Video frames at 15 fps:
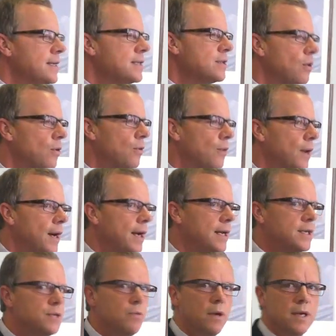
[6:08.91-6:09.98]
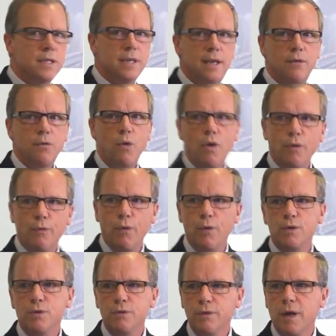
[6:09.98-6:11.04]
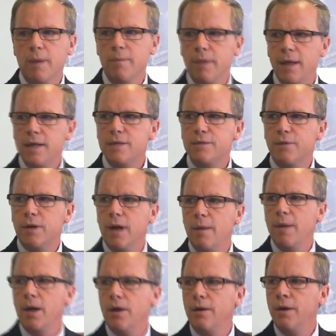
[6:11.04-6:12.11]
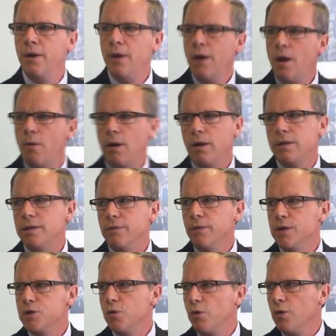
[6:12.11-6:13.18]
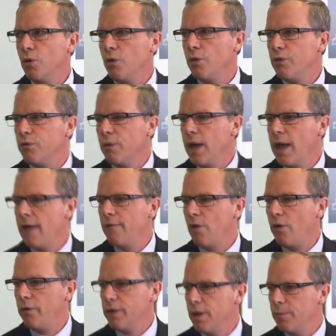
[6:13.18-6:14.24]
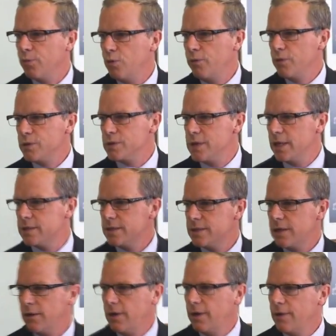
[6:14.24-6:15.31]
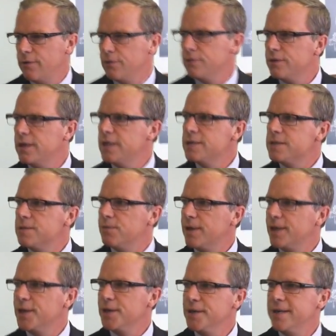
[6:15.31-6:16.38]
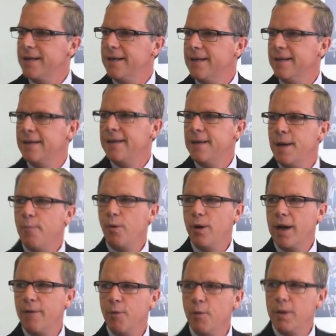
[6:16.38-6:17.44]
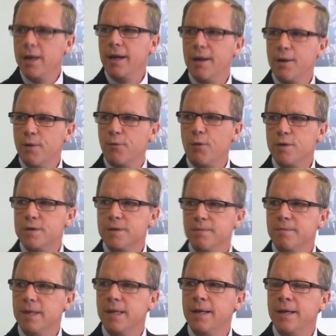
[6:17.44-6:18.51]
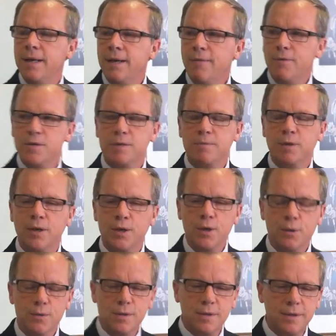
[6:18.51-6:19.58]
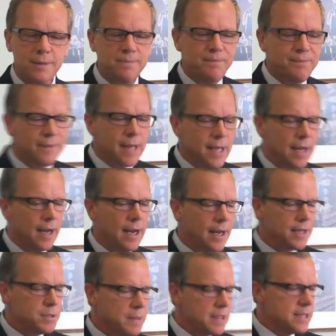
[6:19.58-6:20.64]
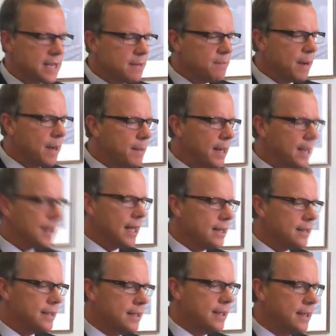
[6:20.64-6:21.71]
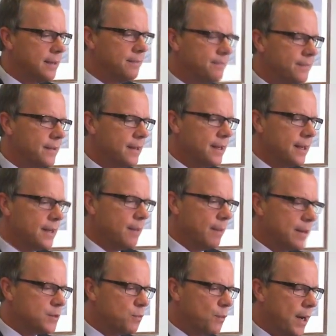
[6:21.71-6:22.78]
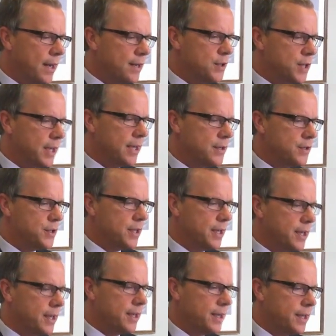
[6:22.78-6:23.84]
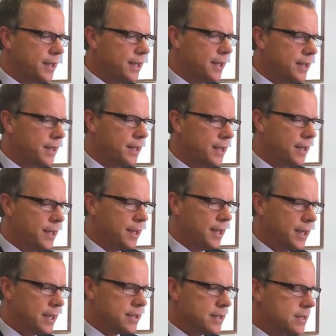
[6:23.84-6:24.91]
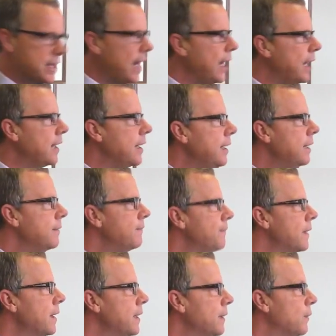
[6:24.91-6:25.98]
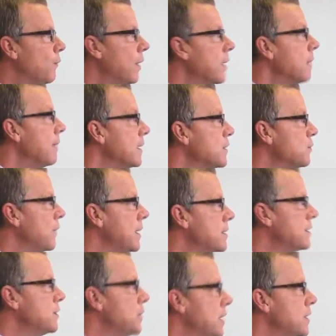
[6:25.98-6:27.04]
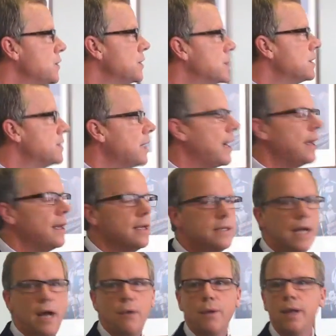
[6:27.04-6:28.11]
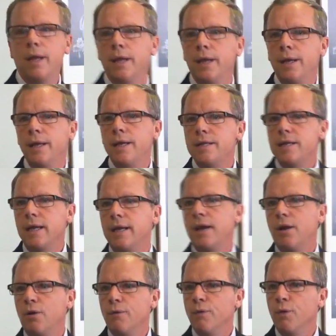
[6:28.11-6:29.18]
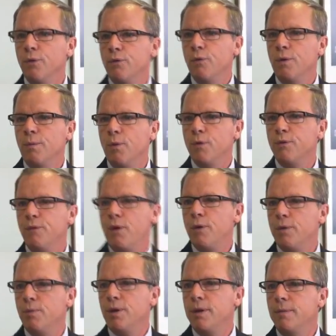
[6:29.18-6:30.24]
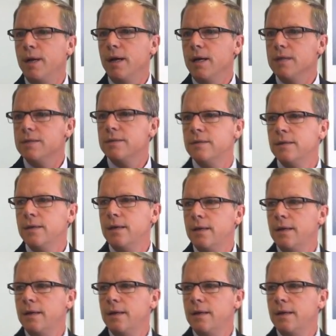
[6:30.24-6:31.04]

So I just want to say to all the folks who've come, thanks for coming on relatively short notice. We have all the approvals necessary, and so today seemed like a good day to bring everyone together for some good news. It's been said by many that the best way to judge a society, or one of the best ways to judge a society, is how we take care of those who are most vulnerable among us.